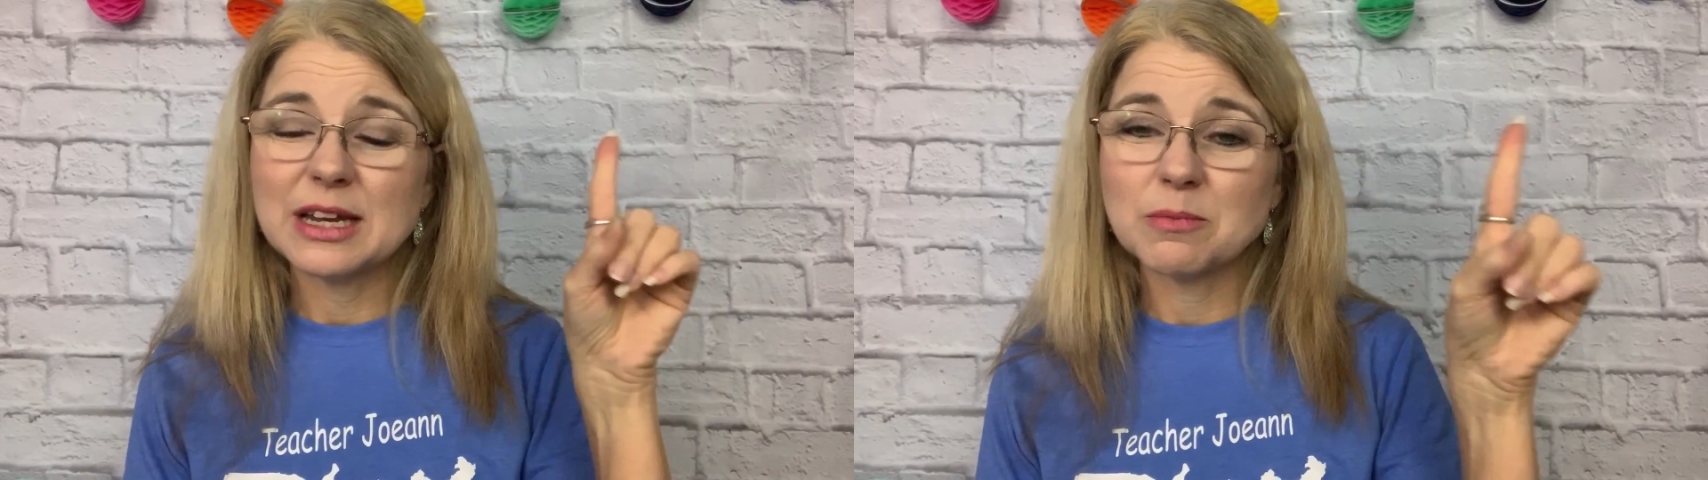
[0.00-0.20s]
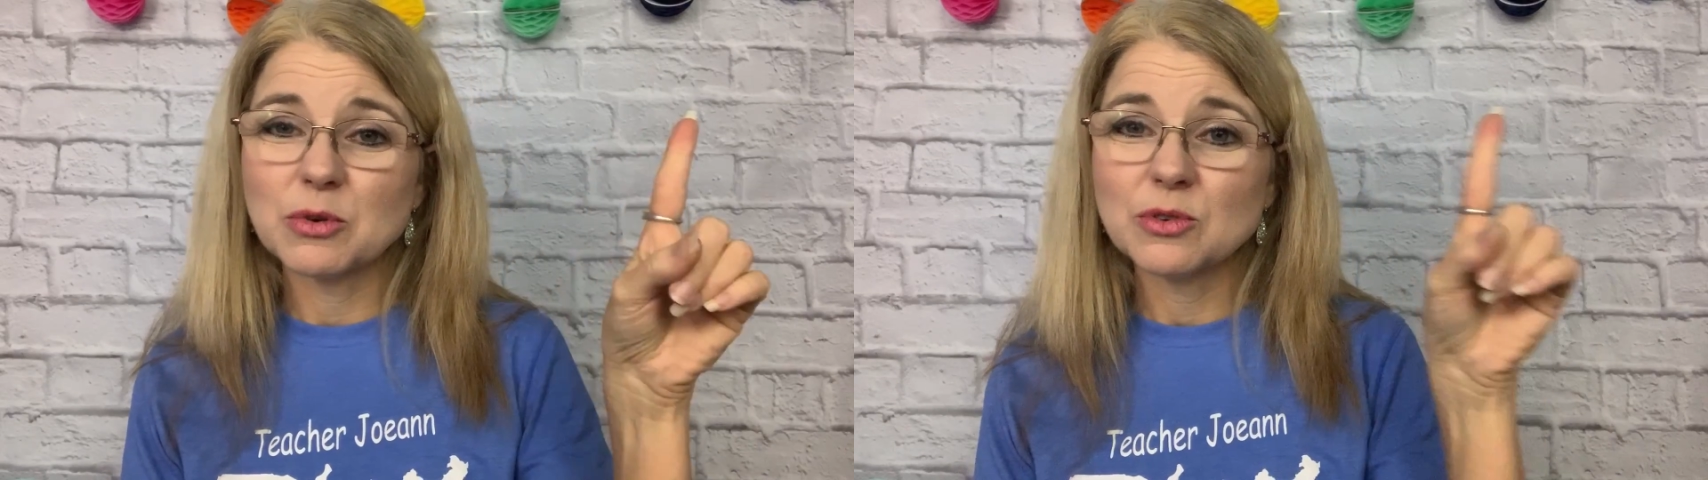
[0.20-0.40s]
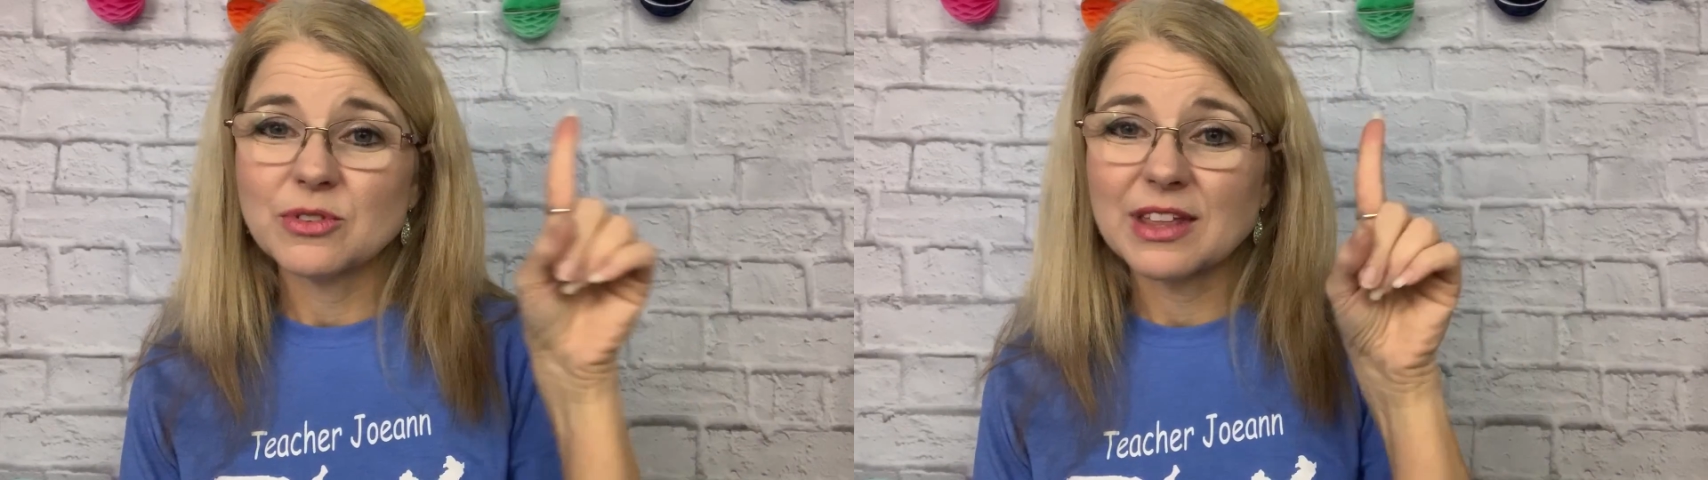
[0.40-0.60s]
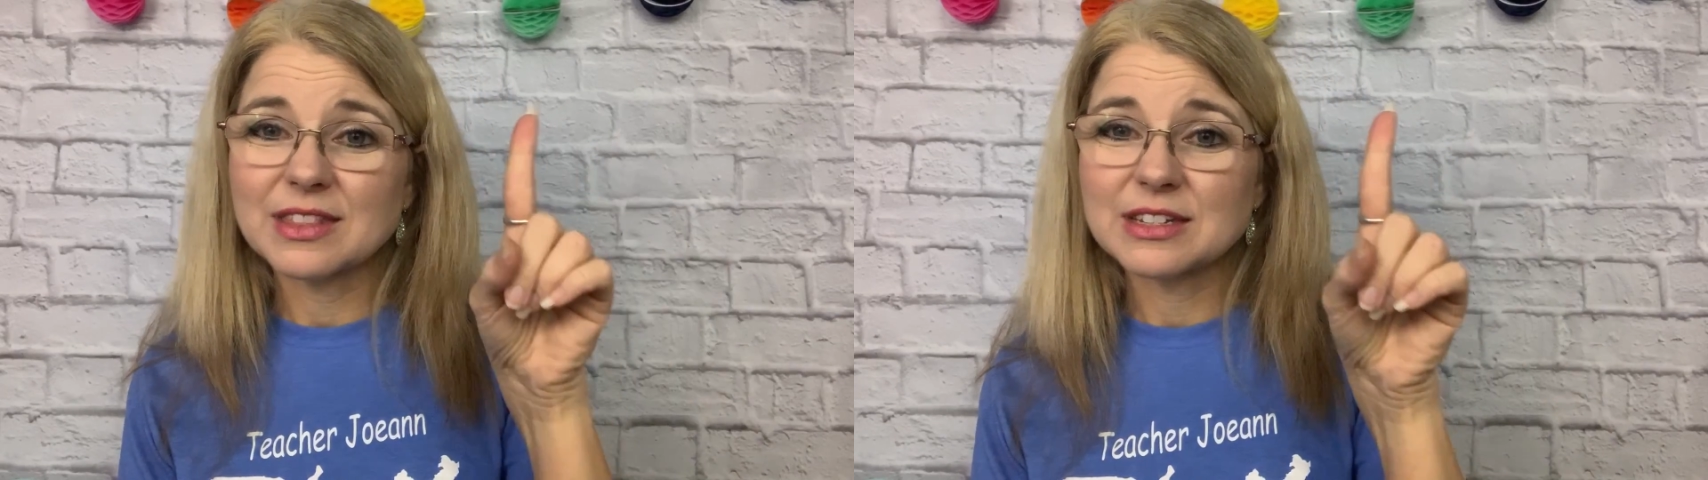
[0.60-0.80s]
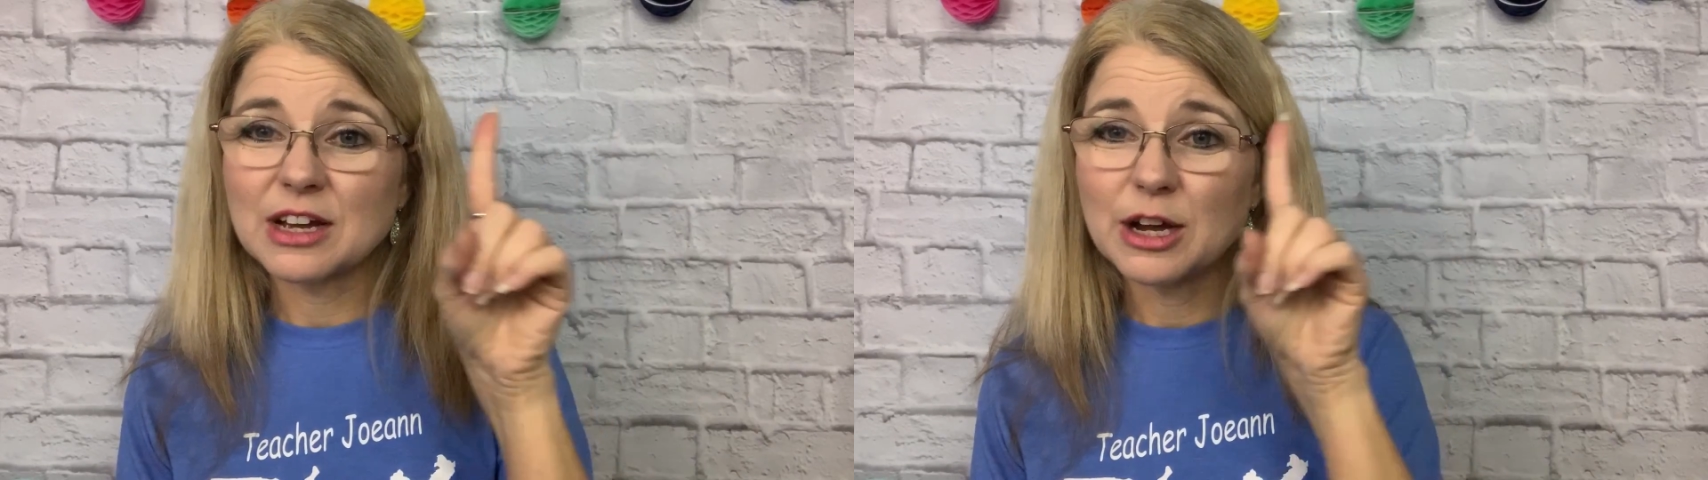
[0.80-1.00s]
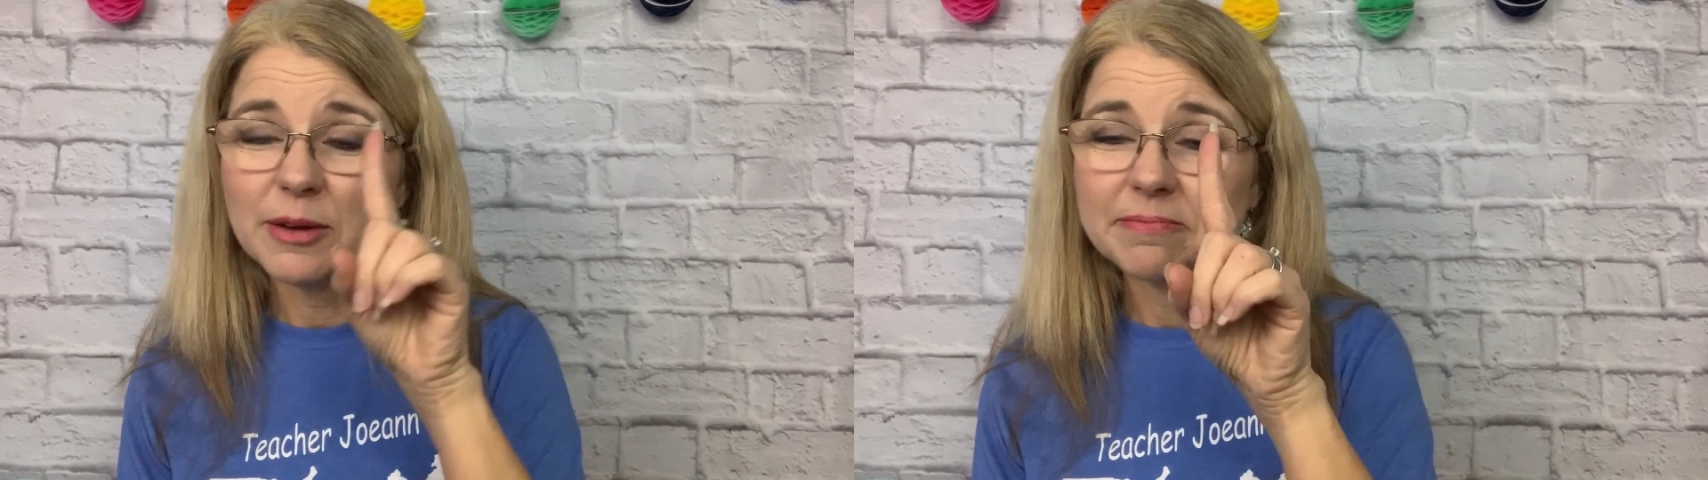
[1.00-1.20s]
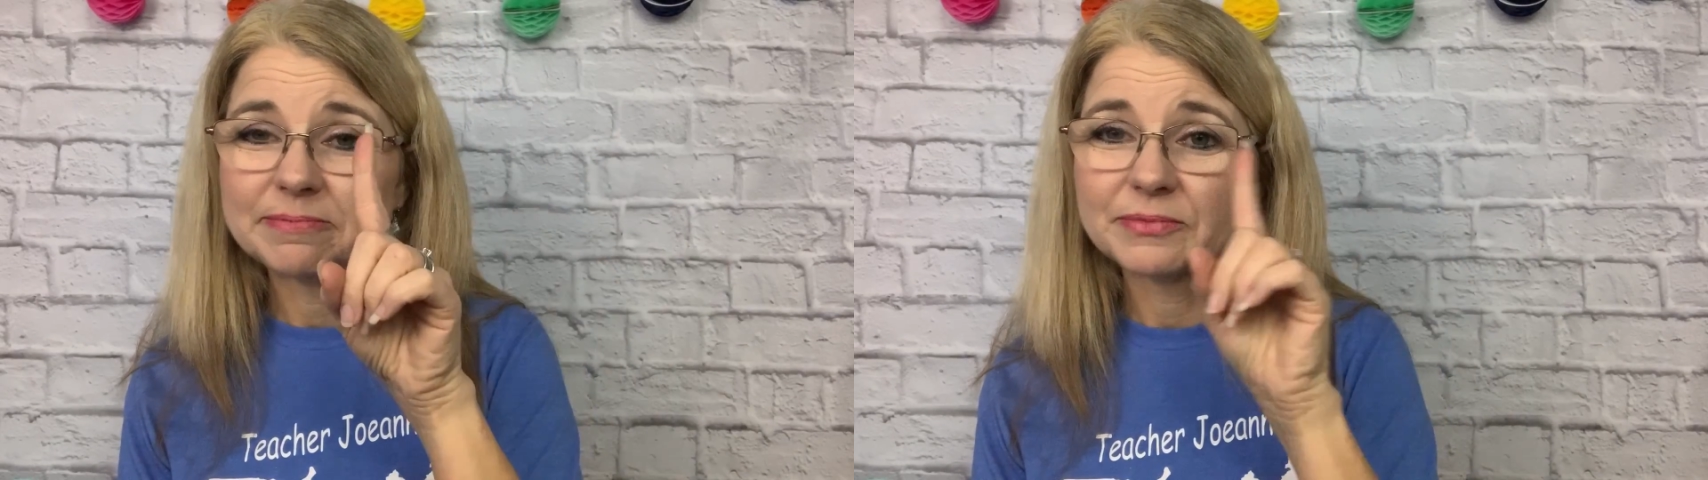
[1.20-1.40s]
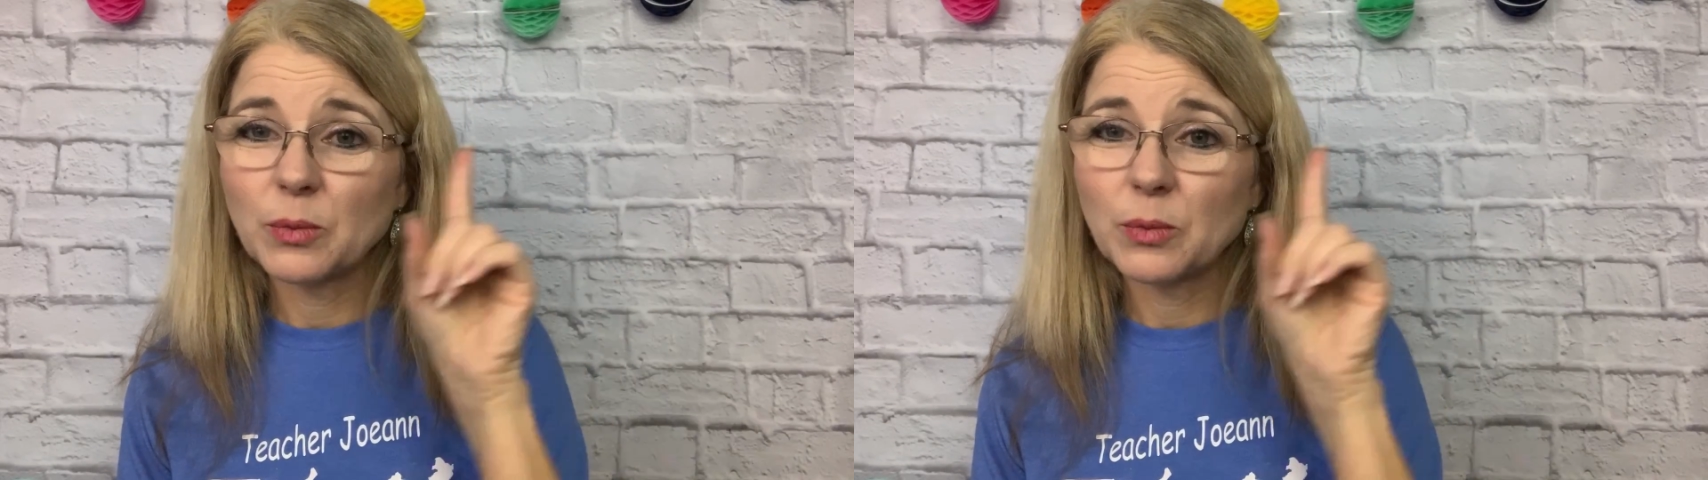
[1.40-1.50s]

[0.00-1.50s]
numbers at the top,